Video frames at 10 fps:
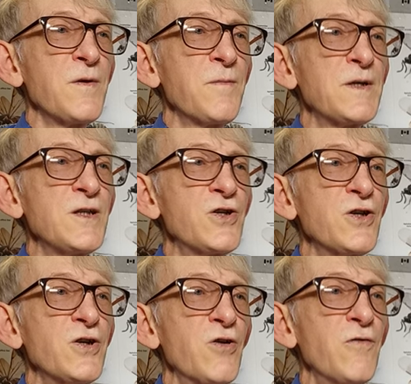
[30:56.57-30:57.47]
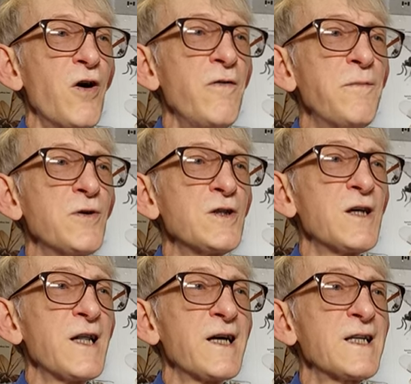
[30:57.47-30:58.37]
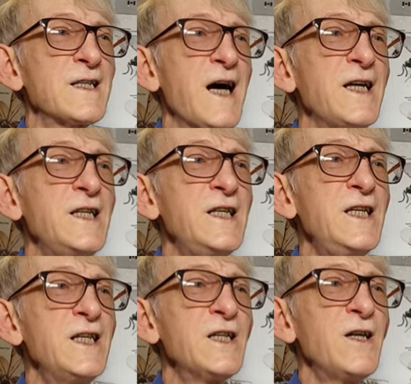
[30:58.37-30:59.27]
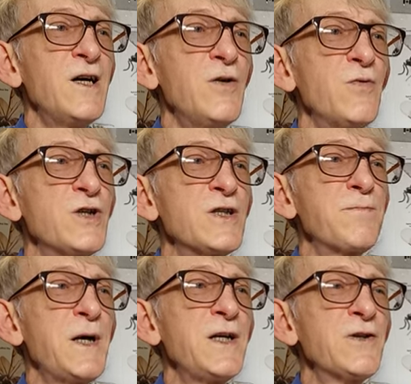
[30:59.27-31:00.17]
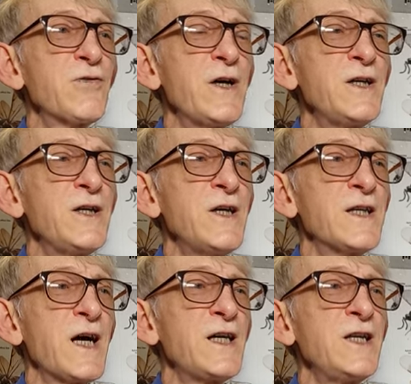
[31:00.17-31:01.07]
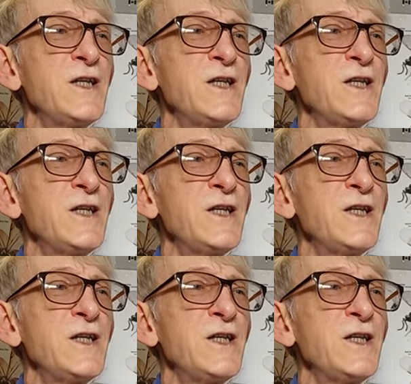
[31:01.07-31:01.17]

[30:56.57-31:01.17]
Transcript: positioning of ovipositor, like a tiny needle, which is penetrating tiny